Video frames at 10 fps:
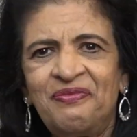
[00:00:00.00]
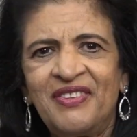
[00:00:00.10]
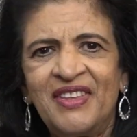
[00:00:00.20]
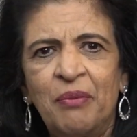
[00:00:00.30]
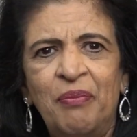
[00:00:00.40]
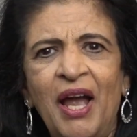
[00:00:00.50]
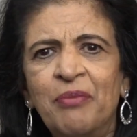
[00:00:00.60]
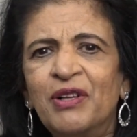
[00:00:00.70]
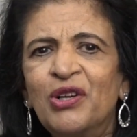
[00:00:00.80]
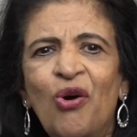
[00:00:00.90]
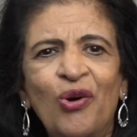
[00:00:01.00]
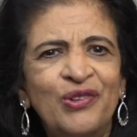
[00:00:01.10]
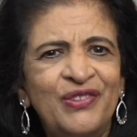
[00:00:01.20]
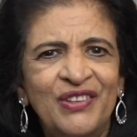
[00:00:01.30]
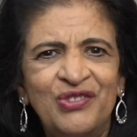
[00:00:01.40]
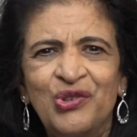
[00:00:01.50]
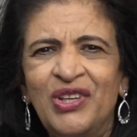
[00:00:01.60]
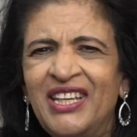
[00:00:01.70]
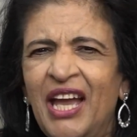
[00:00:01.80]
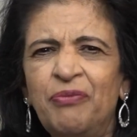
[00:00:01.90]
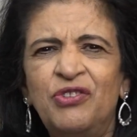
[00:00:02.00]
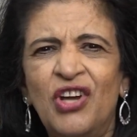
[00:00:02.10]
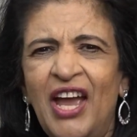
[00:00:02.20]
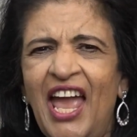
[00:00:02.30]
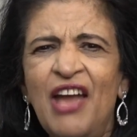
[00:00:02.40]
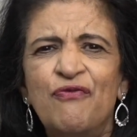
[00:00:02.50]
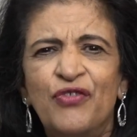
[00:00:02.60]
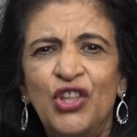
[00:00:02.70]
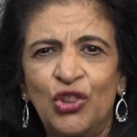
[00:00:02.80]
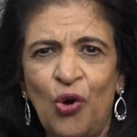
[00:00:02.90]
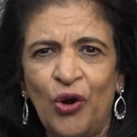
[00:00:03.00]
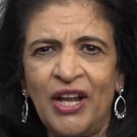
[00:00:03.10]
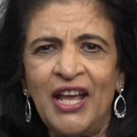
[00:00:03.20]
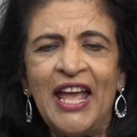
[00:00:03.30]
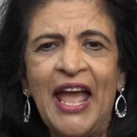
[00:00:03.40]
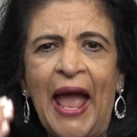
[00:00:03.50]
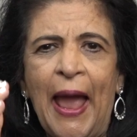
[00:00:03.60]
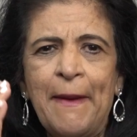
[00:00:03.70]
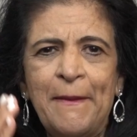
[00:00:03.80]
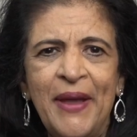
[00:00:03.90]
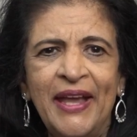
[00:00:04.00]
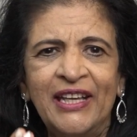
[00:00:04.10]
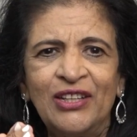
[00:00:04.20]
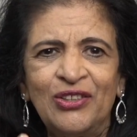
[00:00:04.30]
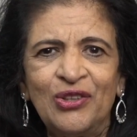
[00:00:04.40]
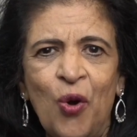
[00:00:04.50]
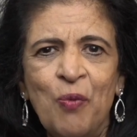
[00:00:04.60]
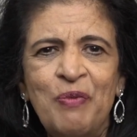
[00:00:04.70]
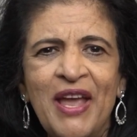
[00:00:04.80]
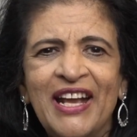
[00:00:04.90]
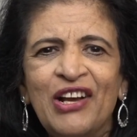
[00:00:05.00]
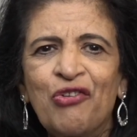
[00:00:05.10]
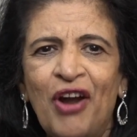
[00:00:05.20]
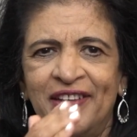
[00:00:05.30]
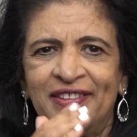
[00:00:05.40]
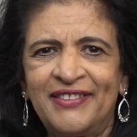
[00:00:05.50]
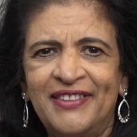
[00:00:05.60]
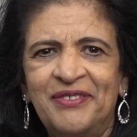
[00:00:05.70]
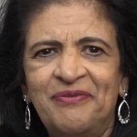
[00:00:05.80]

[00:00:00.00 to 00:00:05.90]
The Bible calls us to capture every thought and make it obey Christ.